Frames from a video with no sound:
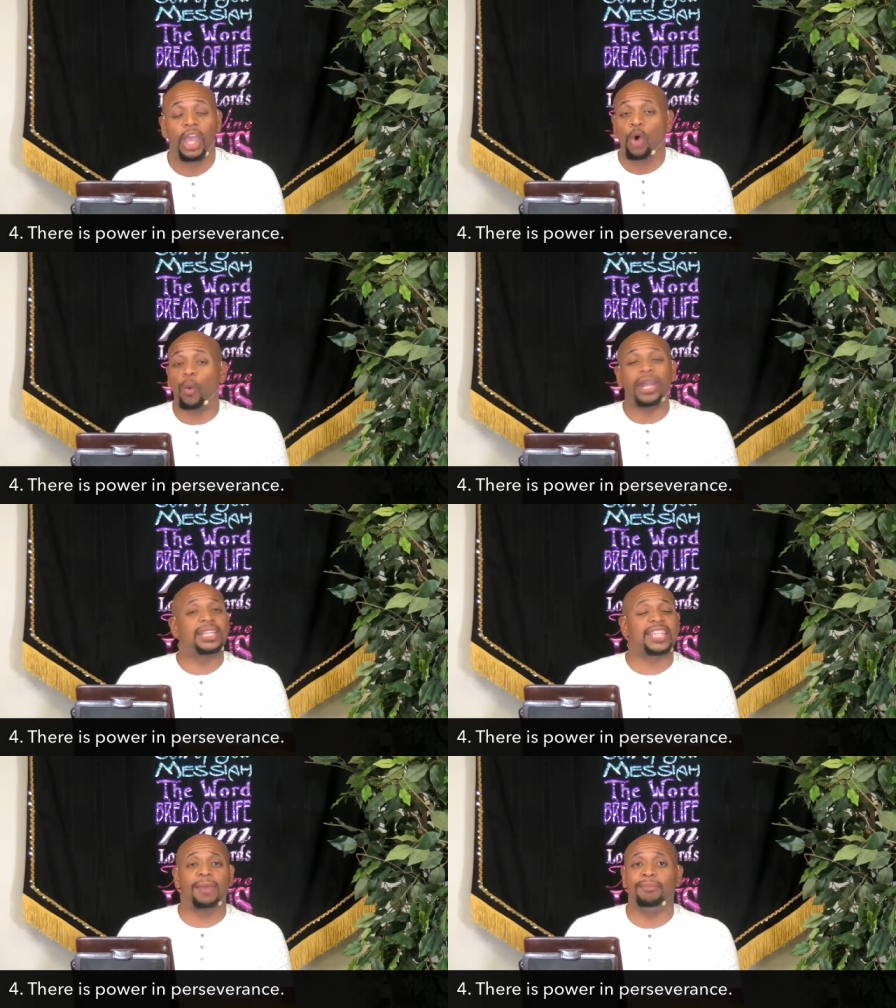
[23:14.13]
What
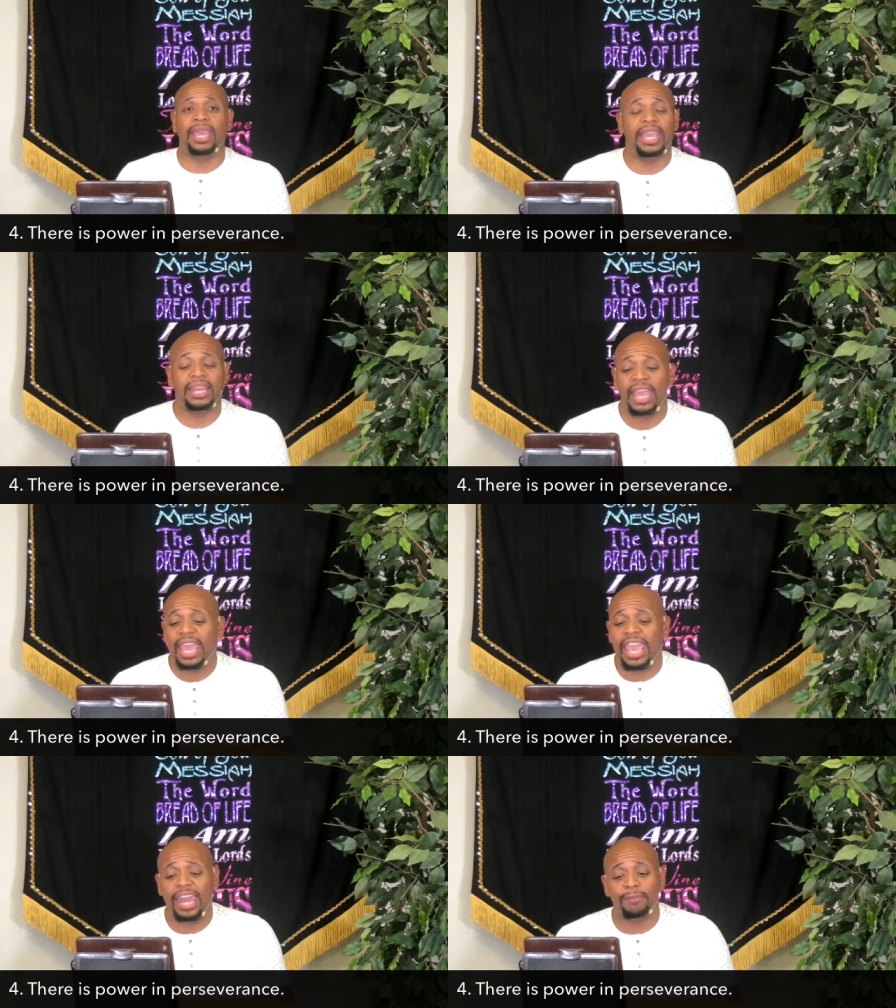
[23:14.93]
does that mean?
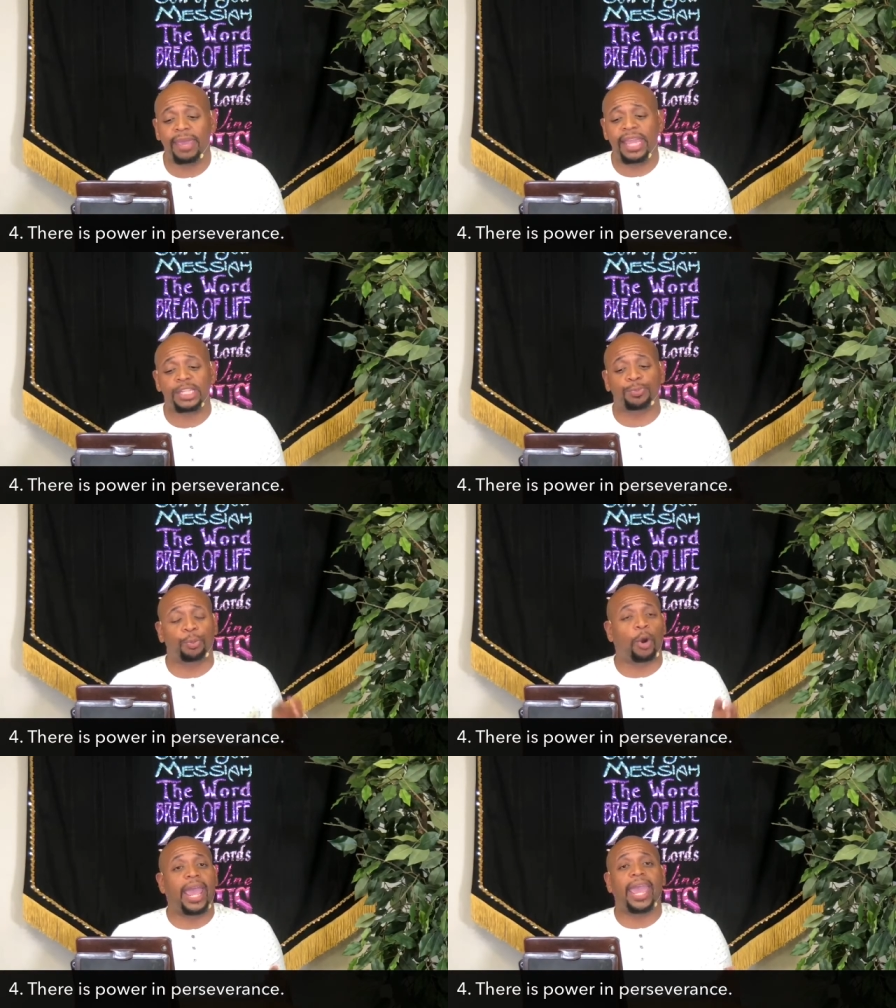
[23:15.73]
It means
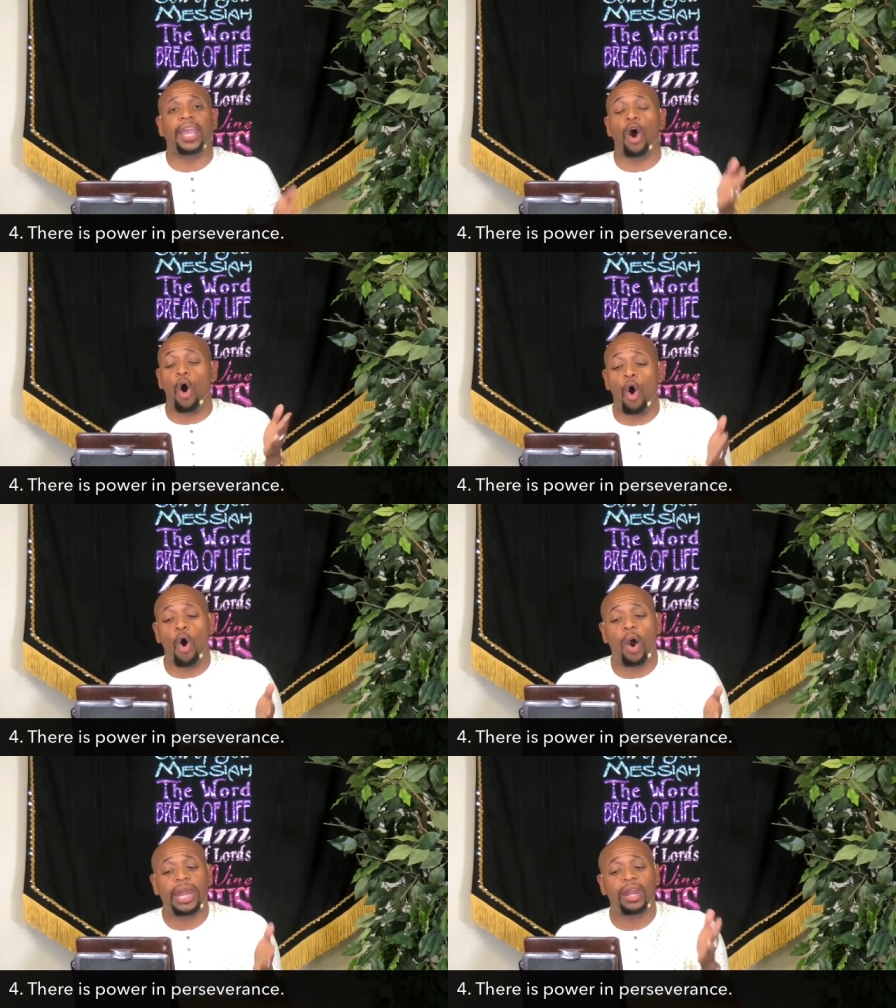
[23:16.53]
praying
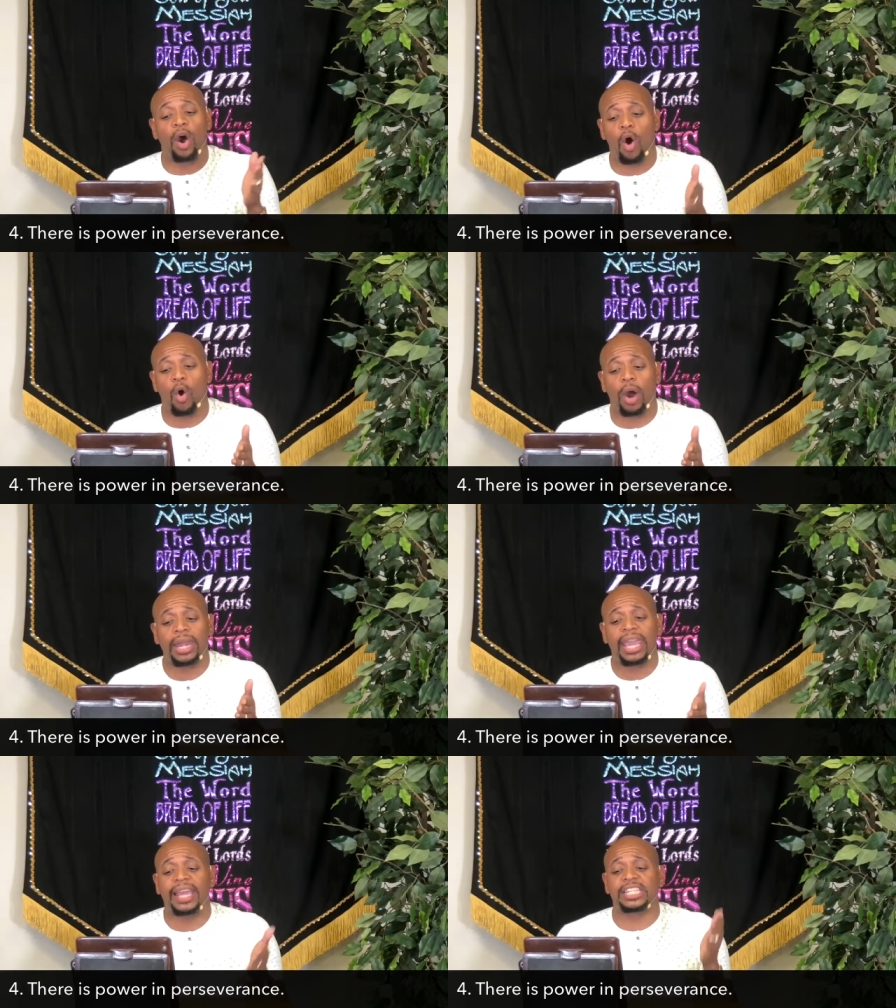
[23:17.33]
on and on
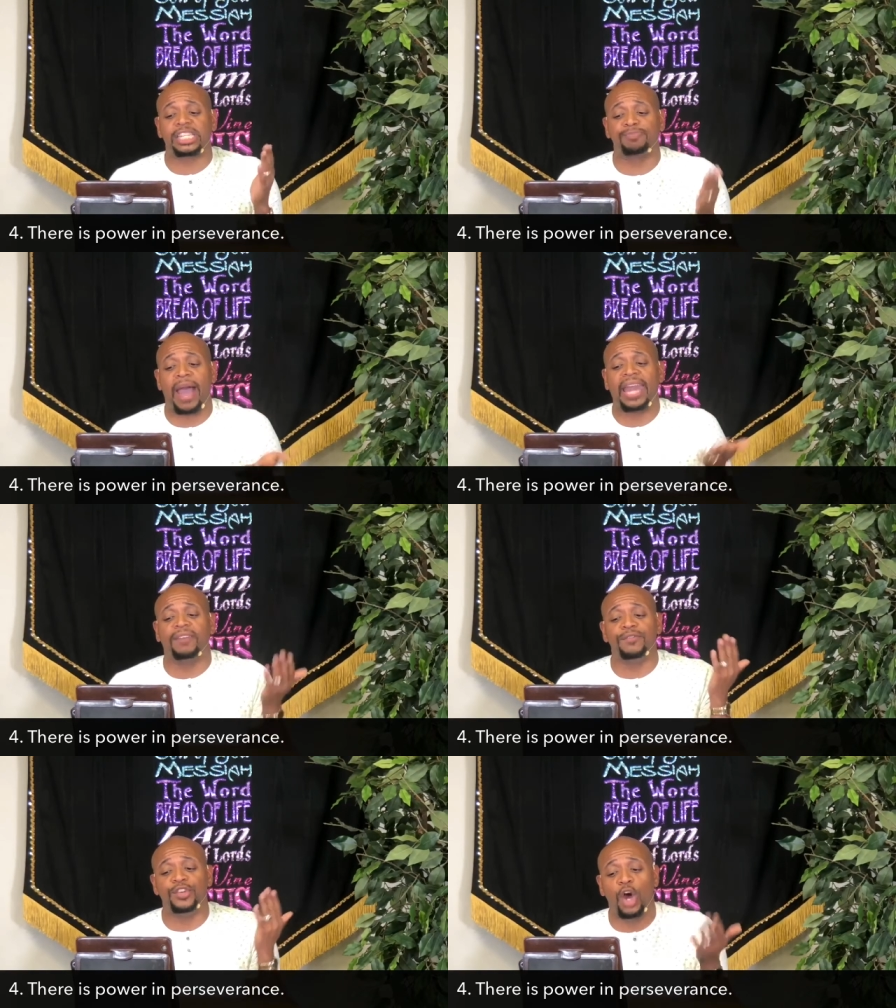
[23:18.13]
in spite
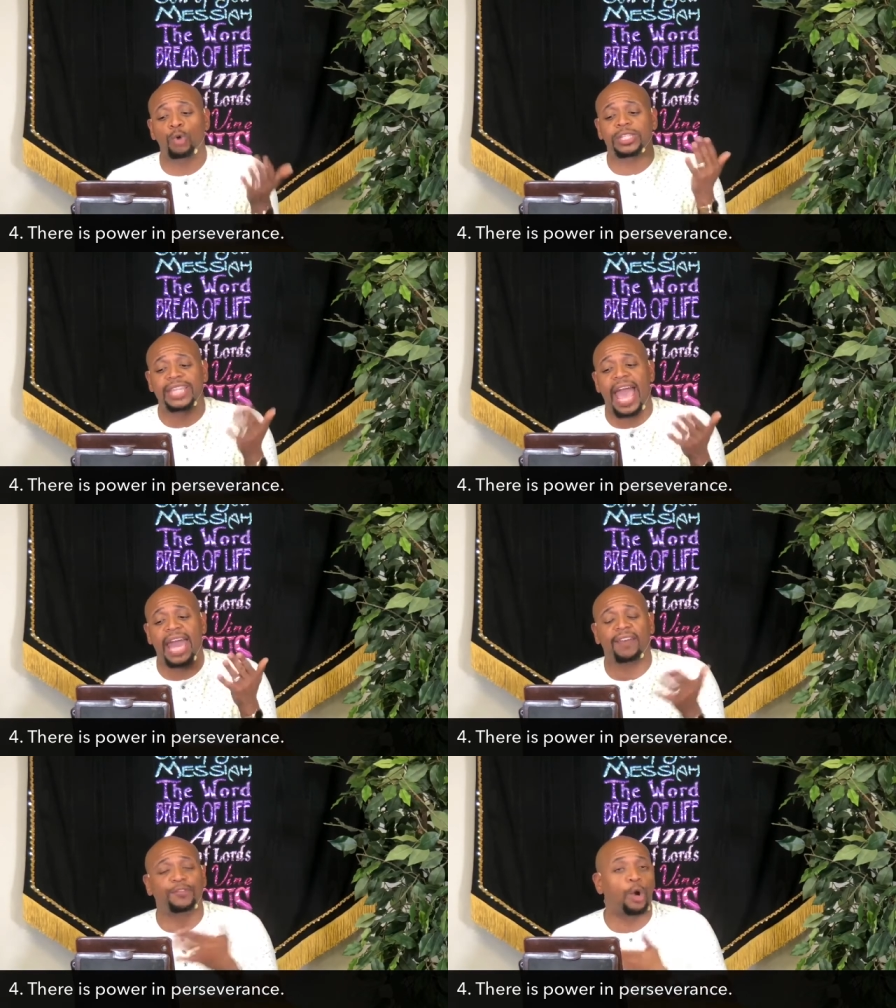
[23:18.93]
of no
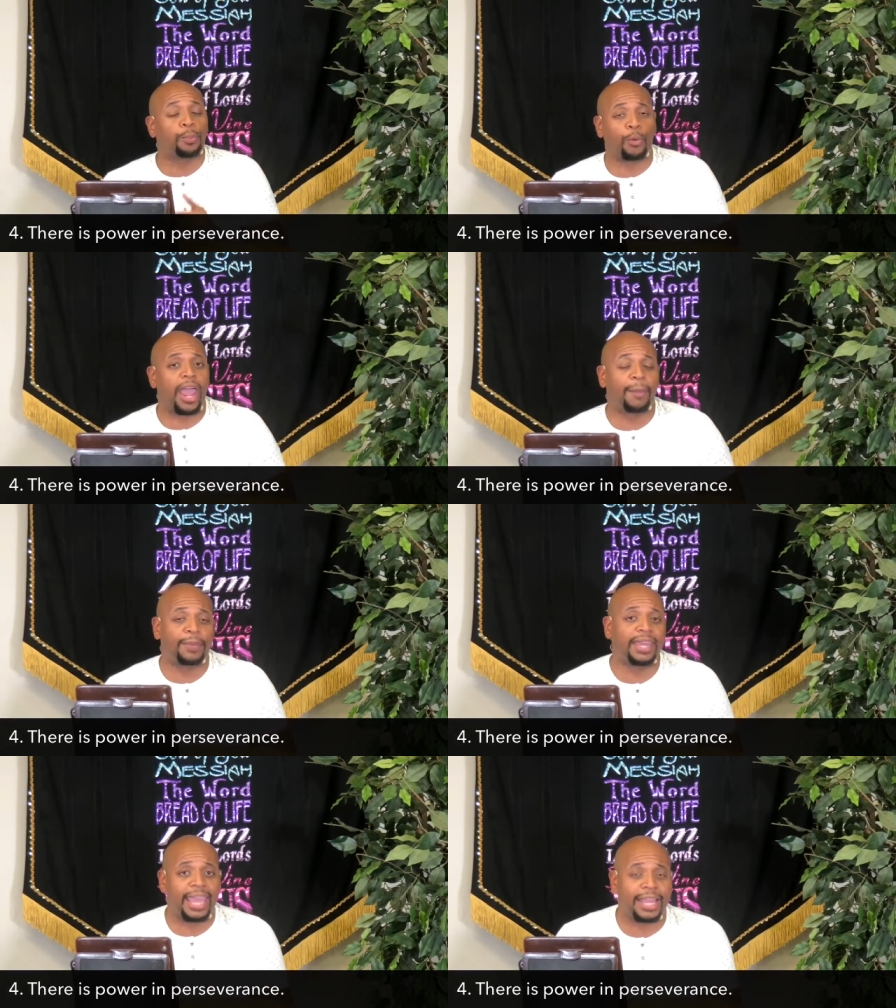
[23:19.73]
sign of your prayer
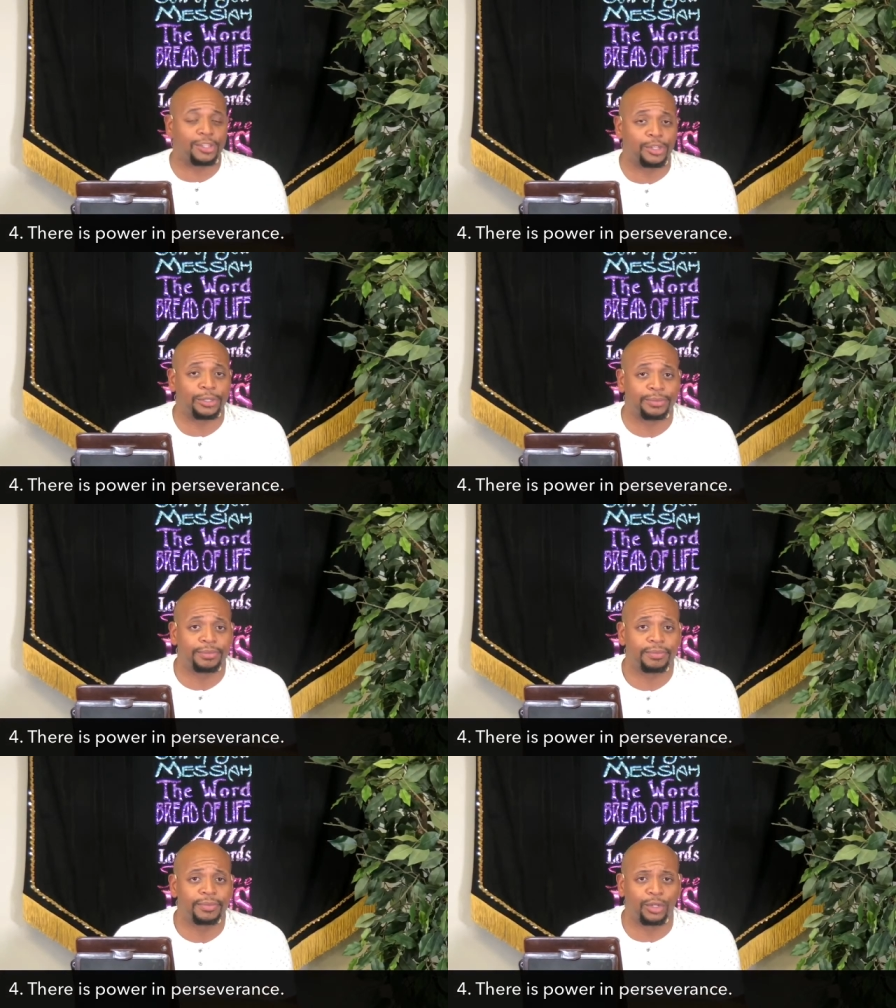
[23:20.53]
being answered.
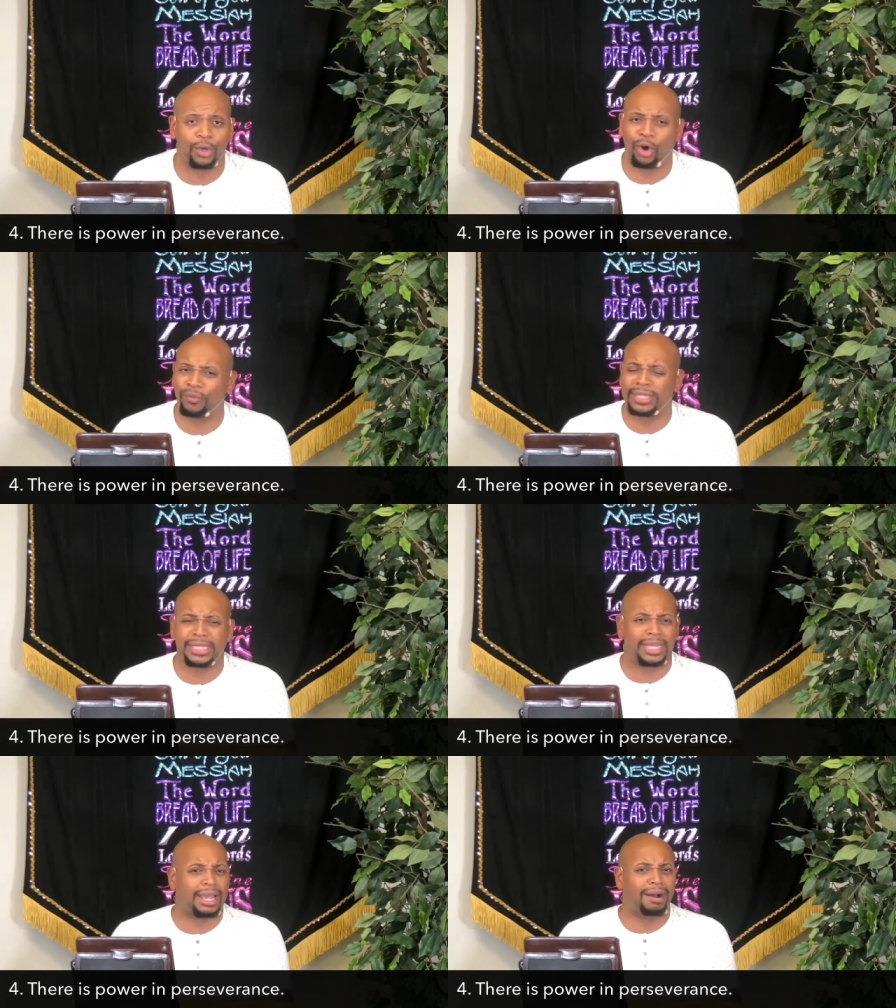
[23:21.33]
Glory
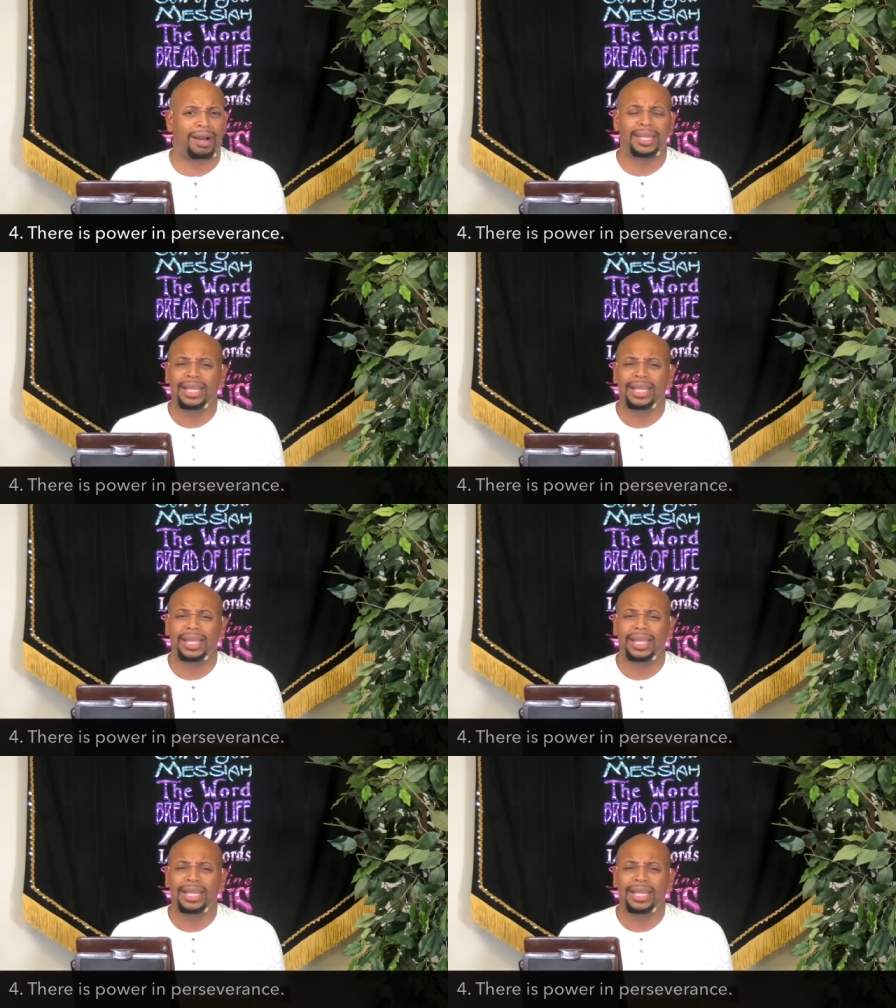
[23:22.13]
to God.